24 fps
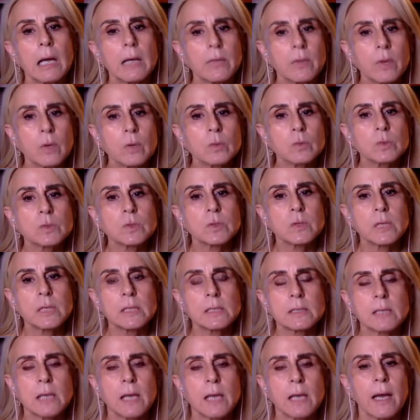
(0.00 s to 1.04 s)
those
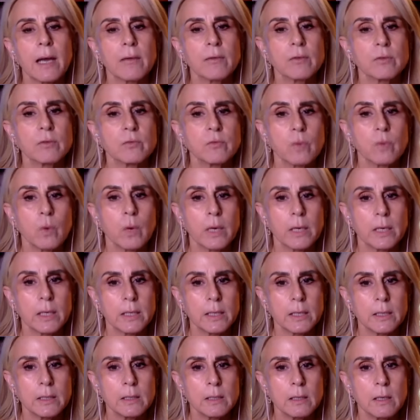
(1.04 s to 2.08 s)
things I have
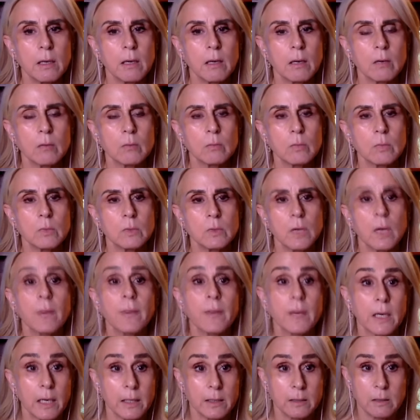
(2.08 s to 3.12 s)
avoided. Not
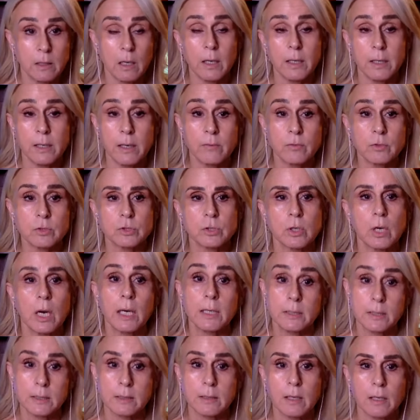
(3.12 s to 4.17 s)
that I never
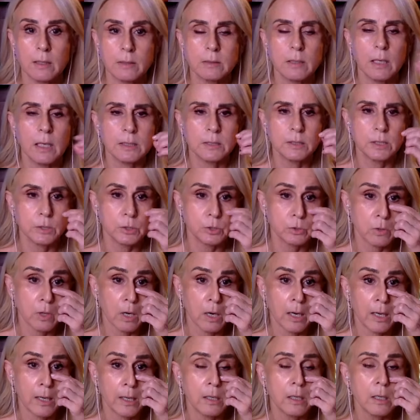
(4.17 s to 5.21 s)
tried it. I did
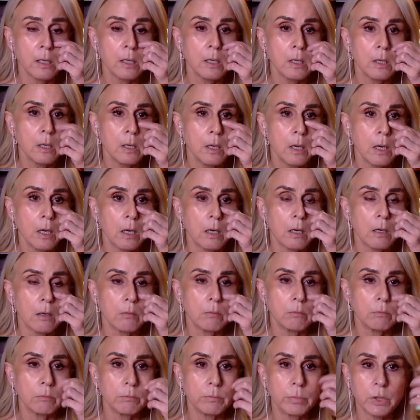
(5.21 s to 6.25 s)
try
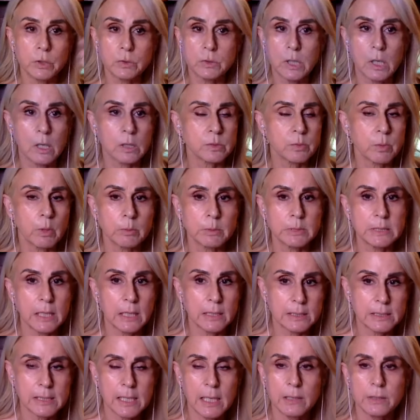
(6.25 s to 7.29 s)
Botox probably
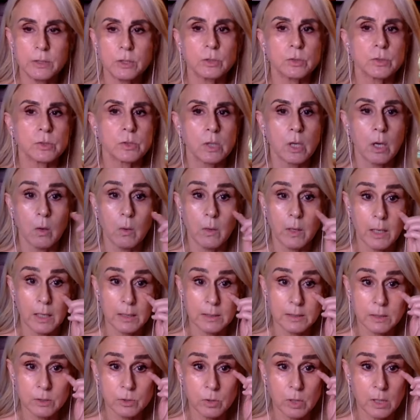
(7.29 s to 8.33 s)
like 10 years ago, and
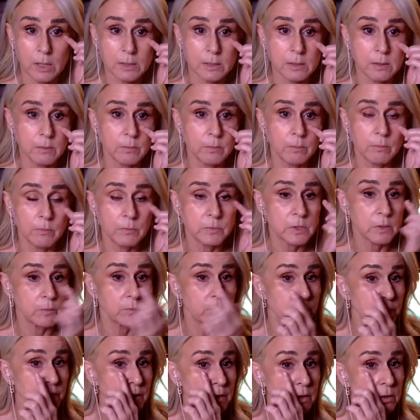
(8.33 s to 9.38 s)
I did try some
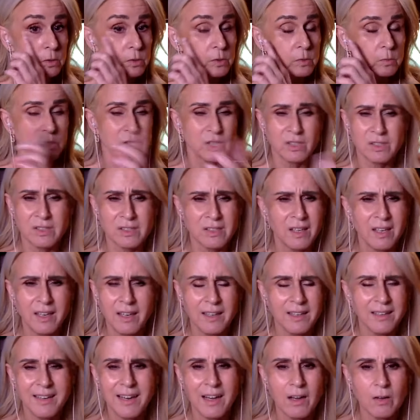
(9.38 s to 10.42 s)
fillers, which is
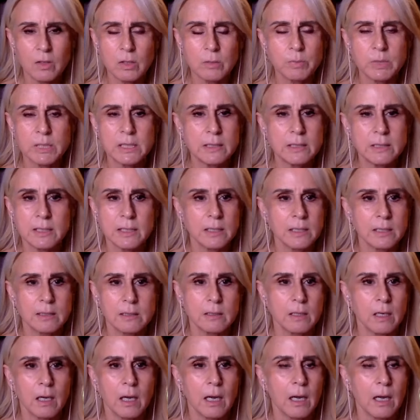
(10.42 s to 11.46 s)
now completely